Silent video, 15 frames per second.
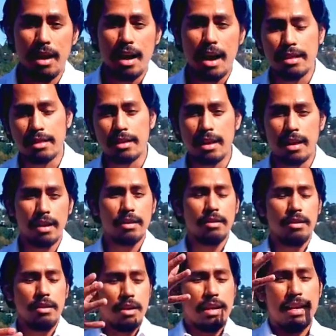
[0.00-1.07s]
and then
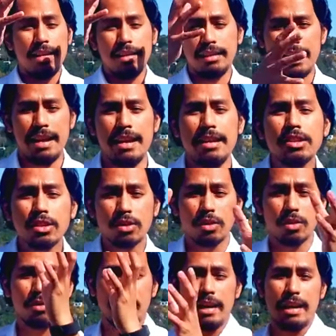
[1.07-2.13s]
his
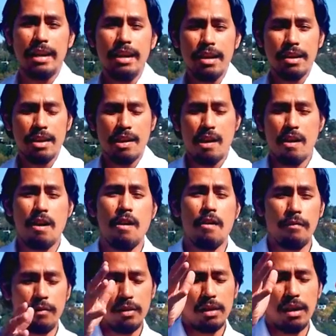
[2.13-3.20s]
history
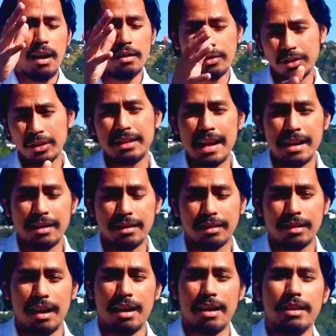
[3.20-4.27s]
of understanding the
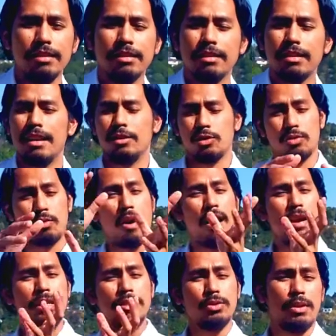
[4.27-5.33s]
science and
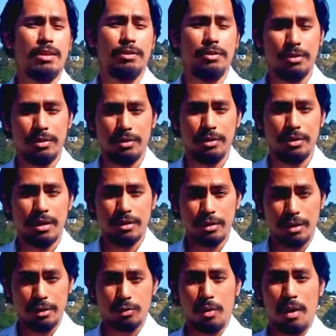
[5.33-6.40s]
trying to
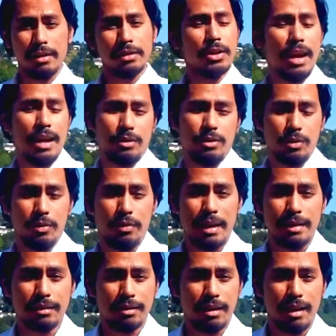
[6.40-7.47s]
answer
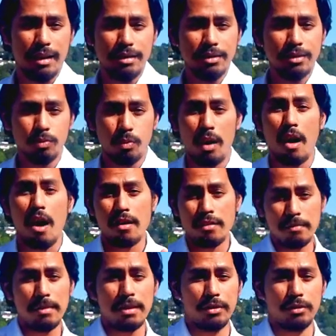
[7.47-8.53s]
that science. What are
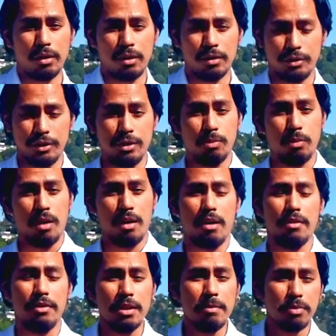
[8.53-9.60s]
the methodologies? What
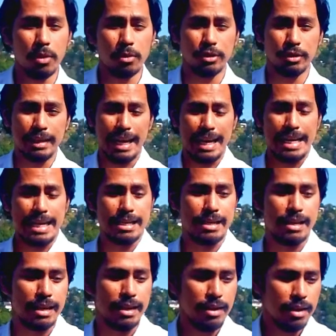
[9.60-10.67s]
are the approaches that he
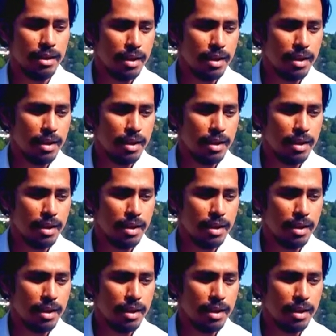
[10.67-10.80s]
did?